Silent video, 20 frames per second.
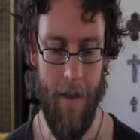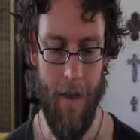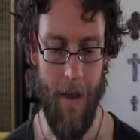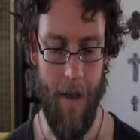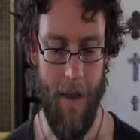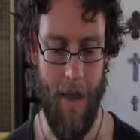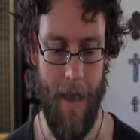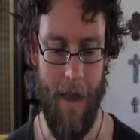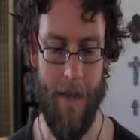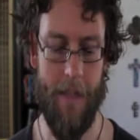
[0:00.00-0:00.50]

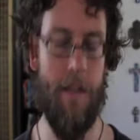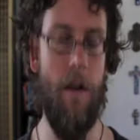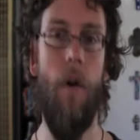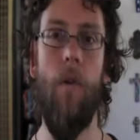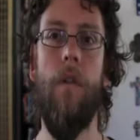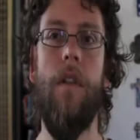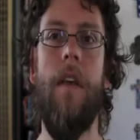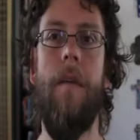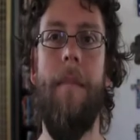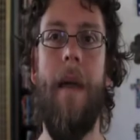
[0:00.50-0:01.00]
and it's
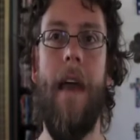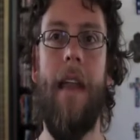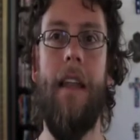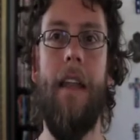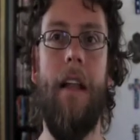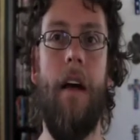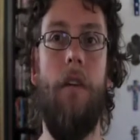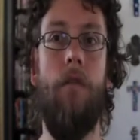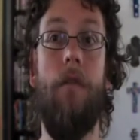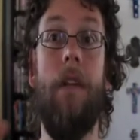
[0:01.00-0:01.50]
only made
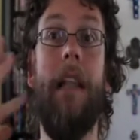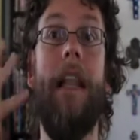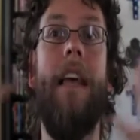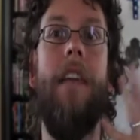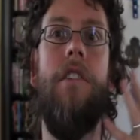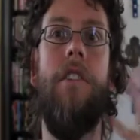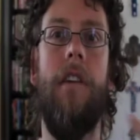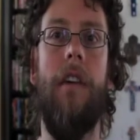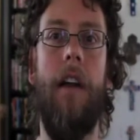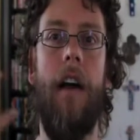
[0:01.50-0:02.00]
it
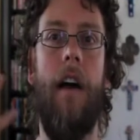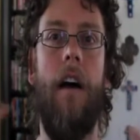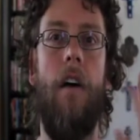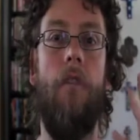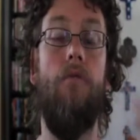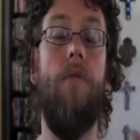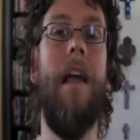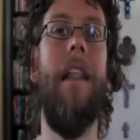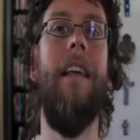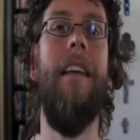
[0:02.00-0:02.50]
a
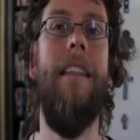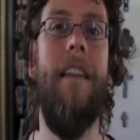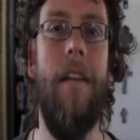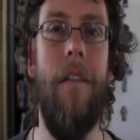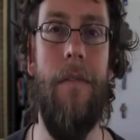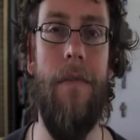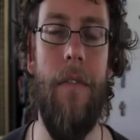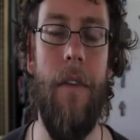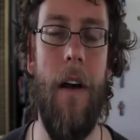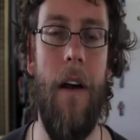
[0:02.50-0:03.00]

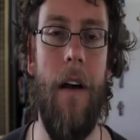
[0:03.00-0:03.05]
relative